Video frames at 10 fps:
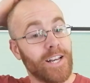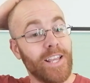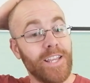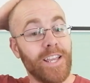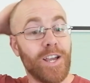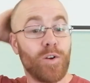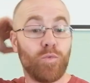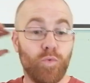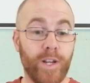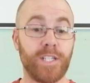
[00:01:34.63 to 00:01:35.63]
He
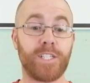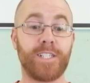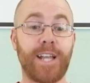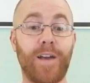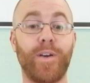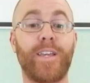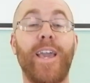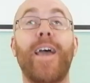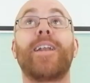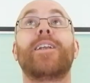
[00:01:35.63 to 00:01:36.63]
reaches out
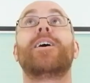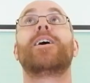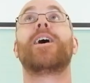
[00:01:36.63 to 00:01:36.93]
again